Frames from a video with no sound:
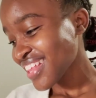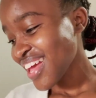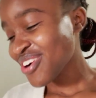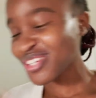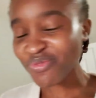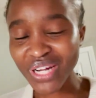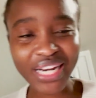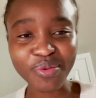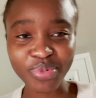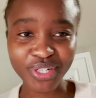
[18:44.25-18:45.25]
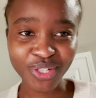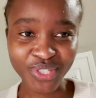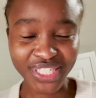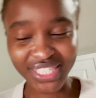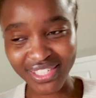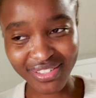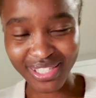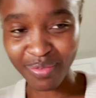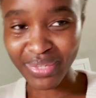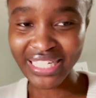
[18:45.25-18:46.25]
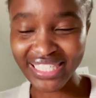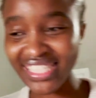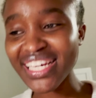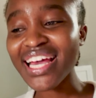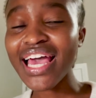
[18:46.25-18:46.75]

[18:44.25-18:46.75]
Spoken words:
Because one, I didn't put on lotion because I'm lazy.